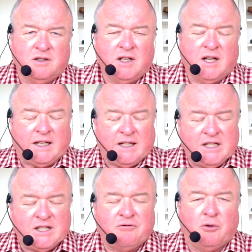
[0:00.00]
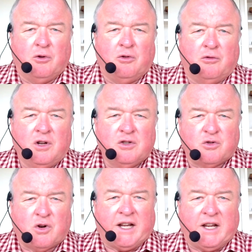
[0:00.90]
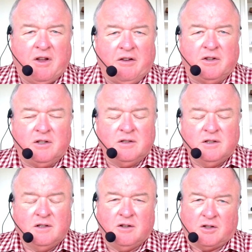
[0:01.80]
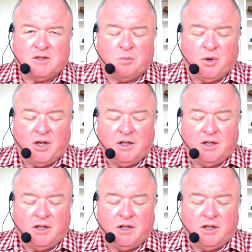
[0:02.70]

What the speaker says: at least for tractive effort, not speed.